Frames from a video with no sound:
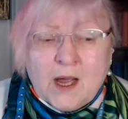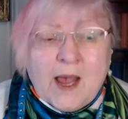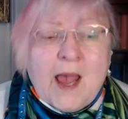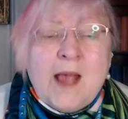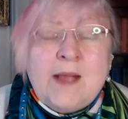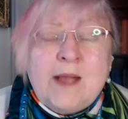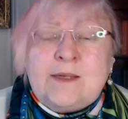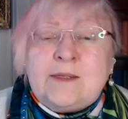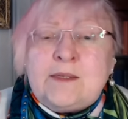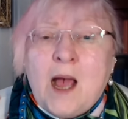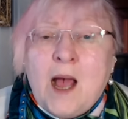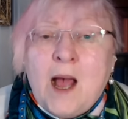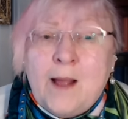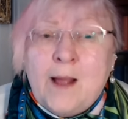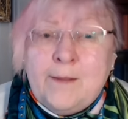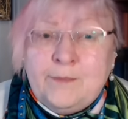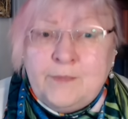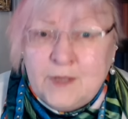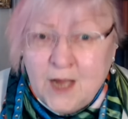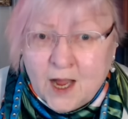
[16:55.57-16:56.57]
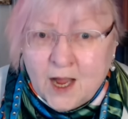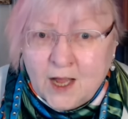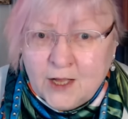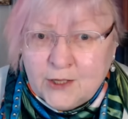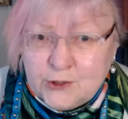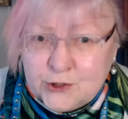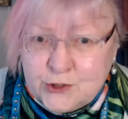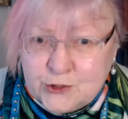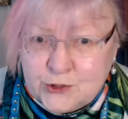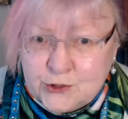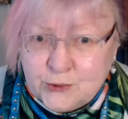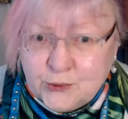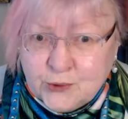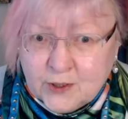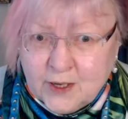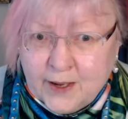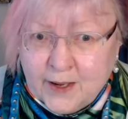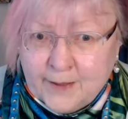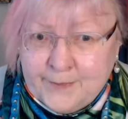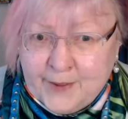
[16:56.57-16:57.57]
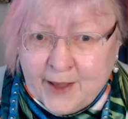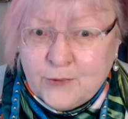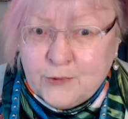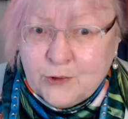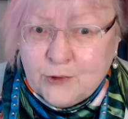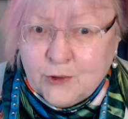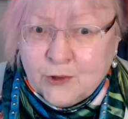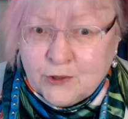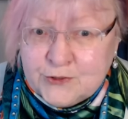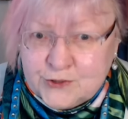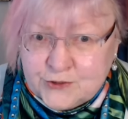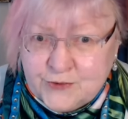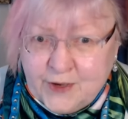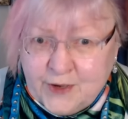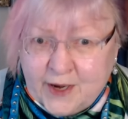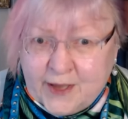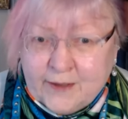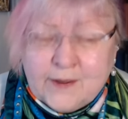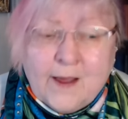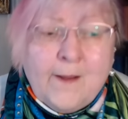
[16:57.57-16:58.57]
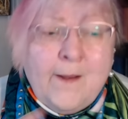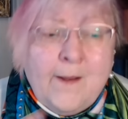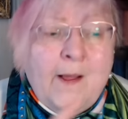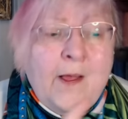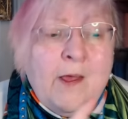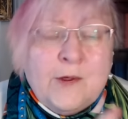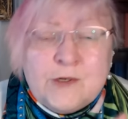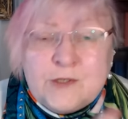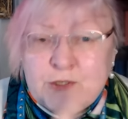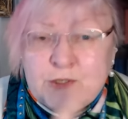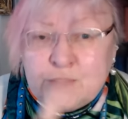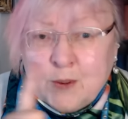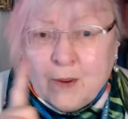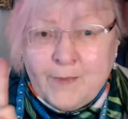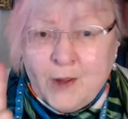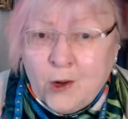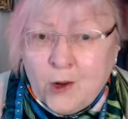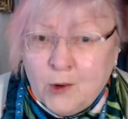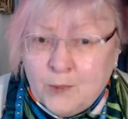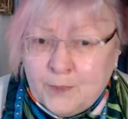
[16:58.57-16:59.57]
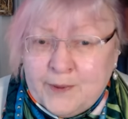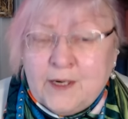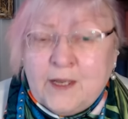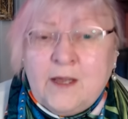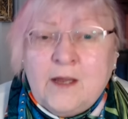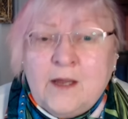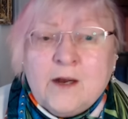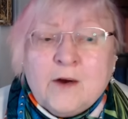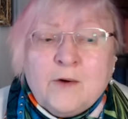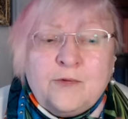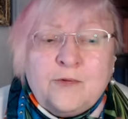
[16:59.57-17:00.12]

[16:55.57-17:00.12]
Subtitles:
And I'm not sure about Australia, so I'm hoping to hear